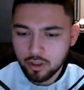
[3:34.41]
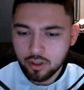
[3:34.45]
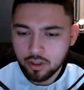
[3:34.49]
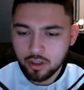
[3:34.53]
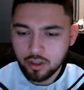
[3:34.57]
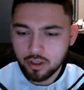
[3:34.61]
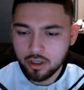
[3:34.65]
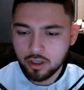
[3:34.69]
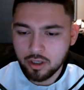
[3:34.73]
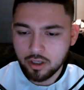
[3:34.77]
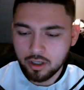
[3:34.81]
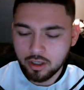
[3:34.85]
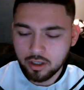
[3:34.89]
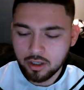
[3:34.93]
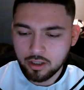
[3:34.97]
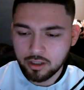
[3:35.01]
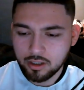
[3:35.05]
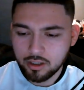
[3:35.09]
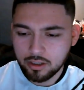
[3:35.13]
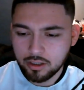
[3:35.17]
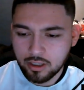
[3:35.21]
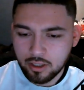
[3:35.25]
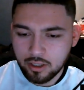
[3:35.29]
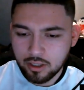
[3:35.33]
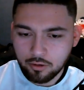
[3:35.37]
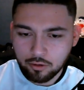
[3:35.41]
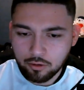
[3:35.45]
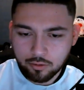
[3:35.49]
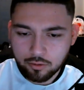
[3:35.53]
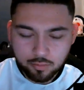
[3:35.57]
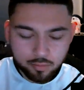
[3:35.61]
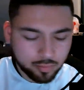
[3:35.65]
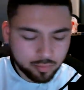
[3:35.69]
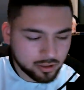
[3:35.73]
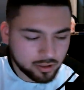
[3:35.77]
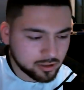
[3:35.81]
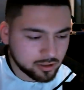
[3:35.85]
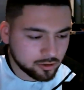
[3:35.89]
Leon,
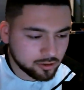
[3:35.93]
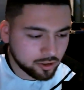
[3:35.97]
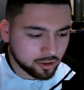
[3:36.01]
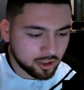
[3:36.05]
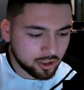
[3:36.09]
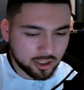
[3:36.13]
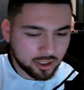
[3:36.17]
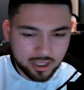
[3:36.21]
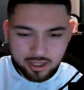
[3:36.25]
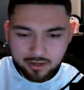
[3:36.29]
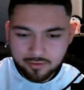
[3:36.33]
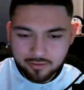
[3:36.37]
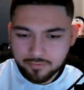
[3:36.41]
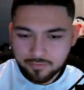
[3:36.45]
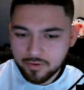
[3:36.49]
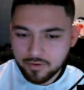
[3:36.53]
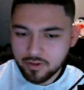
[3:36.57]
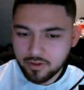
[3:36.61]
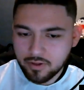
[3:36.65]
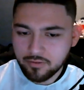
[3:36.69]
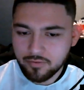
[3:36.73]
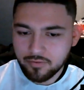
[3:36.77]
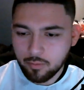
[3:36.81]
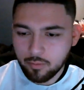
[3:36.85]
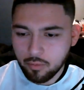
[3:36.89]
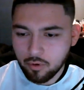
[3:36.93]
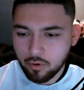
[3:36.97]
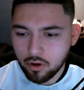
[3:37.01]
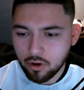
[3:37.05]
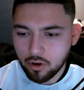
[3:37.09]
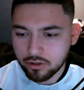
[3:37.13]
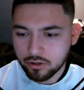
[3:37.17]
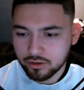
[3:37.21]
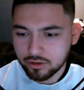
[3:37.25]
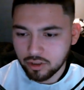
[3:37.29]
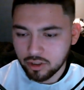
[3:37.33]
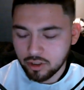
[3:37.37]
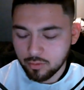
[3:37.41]
but started to get a feel of the
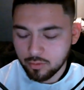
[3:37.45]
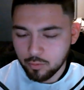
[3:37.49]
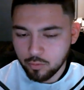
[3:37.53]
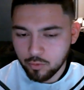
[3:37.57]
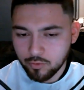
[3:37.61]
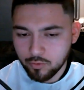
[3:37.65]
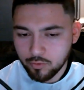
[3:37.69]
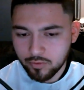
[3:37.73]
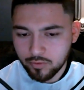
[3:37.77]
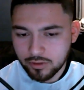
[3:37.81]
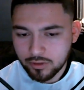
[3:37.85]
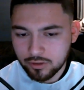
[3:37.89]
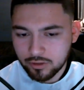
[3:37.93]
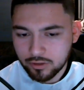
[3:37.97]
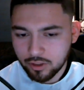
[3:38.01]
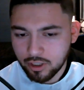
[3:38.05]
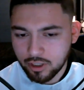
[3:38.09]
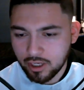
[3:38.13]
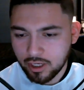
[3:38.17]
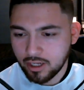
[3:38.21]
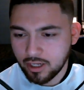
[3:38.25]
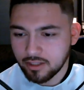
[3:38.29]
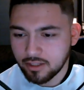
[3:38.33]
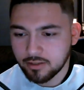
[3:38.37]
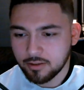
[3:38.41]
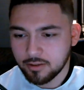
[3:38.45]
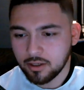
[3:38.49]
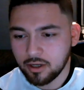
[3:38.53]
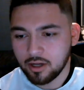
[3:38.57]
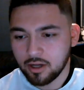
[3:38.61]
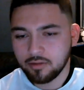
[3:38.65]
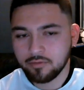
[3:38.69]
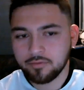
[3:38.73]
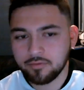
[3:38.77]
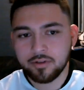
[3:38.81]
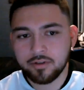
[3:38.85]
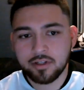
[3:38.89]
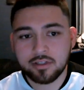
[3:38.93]
ball, started moving, started getting some
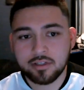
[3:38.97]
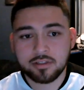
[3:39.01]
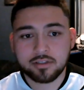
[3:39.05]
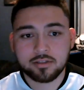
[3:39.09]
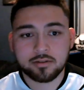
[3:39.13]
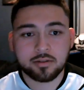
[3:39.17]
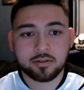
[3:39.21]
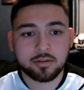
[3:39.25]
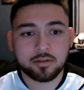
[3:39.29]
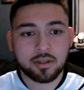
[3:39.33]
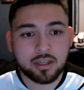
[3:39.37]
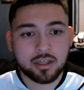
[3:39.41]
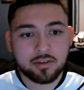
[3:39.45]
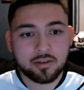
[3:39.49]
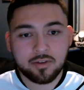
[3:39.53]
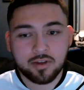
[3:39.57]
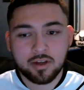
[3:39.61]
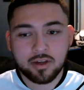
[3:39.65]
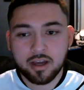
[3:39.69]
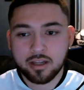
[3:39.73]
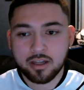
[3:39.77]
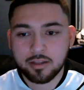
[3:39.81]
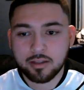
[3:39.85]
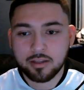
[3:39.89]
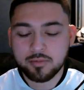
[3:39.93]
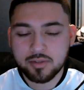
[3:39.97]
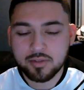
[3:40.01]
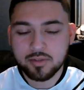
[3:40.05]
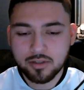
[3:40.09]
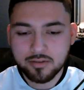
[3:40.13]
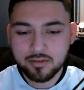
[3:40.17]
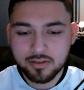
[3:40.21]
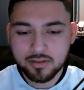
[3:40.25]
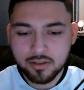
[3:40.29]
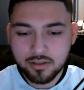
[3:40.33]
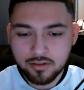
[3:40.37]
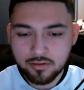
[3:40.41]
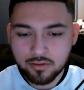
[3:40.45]
confidence, even got
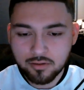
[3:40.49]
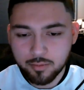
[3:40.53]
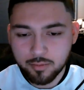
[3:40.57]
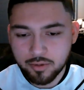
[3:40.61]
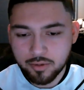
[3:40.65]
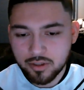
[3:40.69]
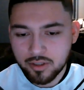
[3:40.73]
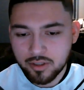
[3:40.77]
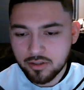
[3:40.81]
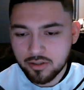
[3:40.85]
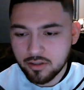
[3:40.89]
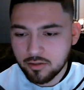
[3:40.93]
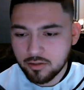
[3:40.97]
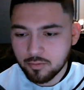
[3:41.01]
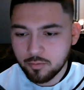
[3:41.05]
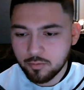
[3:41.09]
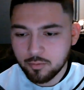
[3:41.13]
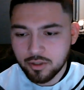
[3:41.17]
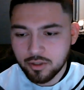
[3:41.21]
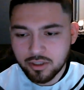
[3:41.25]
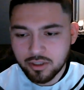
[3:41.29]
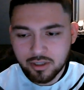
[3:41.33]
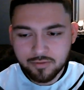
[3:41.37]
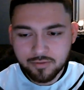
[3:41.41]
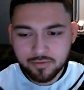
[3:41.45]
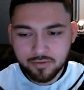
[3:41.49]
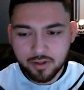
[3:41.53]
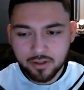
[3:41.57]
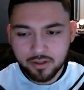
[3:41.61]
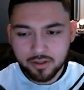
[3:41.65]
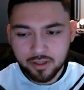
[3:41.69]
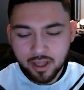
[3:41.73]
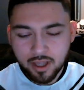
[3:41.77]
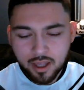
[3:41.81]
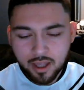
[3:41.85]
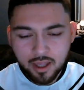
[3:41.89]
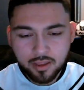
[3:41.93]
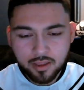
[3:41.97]
themselves into a position in which I felt
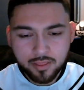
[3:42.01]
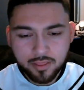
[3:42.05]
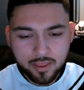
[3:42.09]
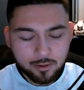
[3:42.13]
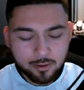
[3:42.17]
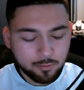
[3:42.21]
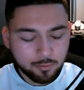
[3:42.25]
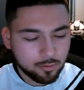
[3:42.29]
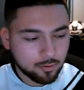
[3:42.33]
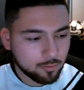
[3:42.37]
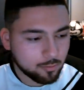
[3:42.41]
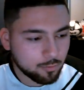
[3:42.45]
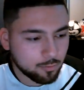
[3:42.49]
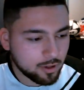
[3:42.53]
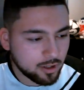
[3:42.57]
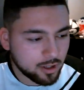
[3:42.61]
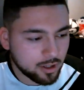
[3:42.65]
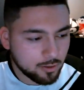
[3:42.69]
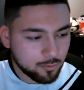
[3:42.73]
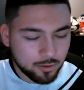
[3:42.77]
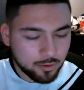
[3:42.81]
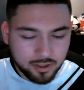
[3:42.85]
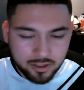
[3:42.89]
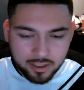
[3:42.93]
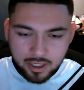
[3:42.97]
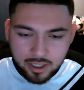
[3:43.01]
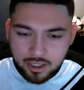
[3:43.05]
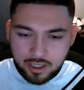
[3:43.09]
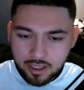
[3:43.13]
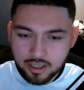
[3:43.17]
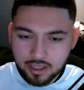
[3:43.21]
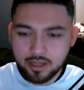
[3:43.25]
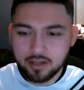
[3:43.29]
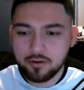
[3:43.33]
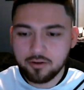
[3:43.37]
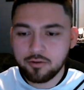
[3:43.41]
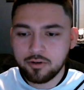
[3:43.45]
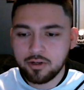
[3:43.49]
they were really
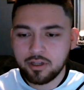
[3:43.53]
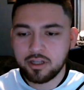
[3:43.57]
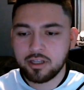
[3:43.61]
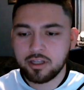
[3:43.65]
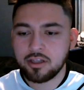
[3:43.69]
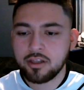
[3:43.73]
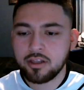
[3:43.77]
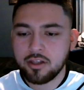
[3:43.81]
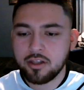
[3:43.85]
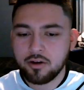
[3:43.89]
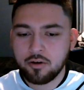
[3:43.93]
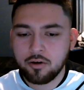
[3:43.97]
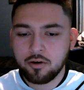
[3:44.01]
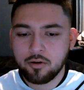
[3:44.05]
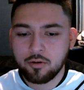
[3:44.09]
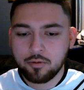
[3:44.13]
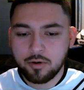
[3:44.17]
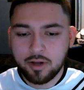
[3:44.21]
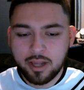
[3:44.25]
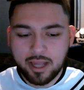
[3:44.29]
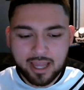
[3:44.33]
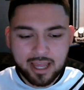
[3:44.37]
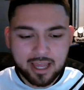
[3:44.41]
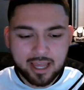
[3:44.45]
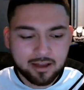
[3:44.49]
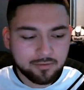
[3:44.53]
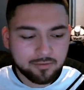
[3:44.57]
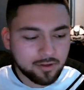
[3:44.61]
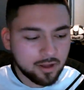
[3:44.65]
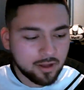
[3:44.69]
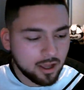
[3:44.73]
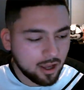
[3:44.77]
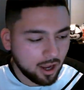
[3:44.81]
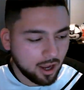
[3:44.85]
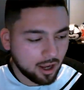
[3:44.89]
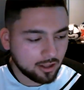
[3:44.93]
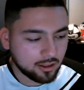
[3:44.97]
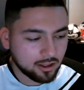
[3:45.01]
retaining Leon in their own half.
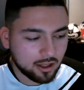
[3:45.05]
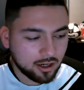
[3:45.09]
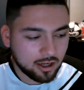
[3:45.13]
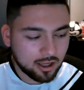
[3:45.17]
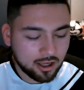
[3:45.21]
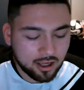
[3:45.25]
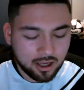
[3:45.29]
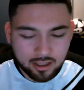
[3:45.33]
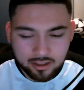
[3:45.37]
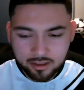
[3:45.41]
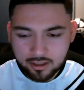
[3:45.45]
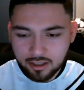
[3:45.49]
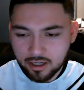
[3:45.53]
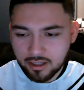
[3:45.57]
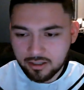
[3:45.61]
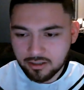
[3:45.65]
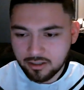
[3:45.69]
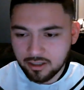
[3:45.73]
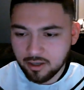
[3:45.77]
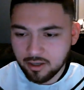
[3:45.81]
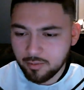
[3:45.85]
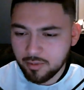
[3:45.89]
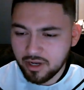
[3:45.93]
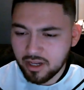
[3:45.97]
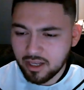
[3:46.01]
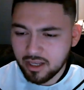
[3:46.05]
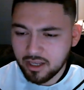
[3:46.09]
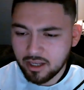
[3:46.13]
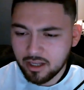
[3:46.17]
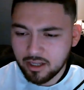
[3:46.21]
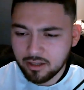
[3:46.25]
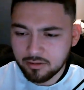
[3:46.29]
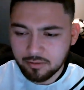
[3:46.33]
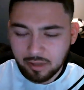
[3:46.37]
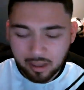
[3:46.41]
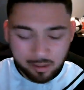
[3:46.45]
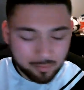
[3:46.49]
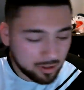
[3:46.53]
I thought I saw
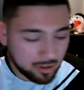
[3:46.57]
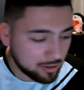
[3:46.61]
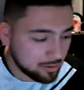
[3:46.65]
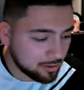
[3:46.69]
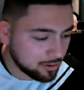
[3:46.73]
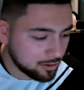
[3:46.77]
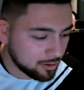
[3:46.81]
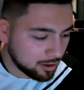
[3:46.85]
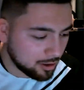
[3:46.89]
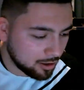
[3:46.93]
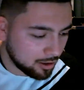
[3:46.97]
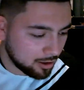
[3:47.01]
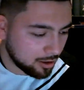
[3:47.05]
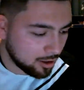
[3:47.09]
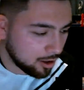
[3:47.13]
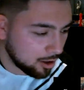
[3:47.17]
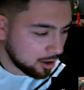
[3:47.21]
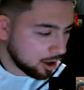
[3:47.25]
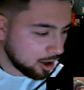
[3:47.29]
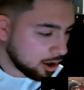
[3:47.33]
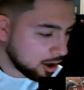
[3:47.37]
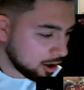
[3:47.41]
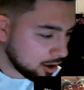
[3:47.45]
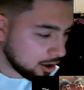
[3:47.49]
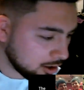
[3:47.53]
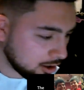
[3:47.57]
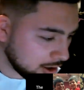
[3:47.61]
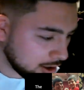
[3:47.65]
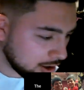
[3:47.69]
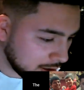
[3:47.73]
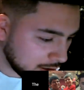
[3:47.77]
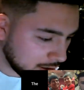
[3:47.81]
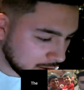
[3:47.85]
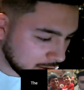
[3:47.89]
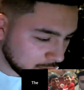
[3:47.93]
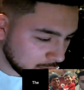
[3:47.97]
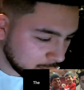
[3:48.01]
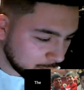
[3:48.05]
America. I mean,
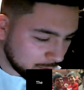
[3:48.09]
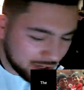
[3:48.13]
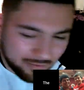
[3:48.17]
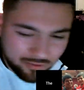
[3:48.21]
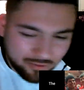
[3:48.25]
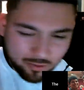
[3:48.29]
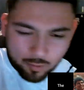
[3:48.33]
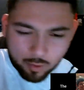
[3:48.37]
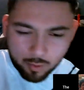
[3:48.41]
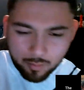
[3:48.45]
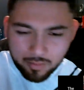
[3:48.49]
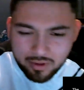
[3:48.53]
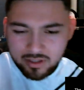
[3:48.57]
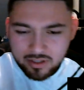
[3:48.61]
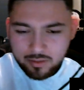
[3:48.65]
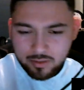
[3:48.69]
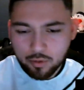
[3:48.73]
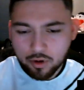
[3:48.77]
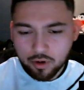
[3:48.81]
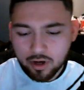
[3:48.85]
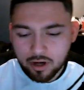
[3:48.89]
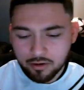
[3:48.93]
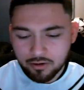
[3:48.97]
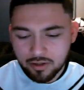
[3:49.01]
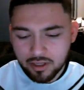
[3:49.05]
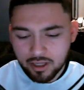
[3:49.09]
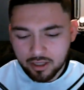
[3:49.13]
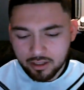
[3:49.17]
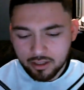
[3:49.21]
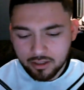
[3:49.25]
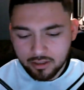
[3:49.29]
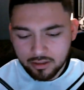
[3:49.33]
do we have the momentum bar out yet?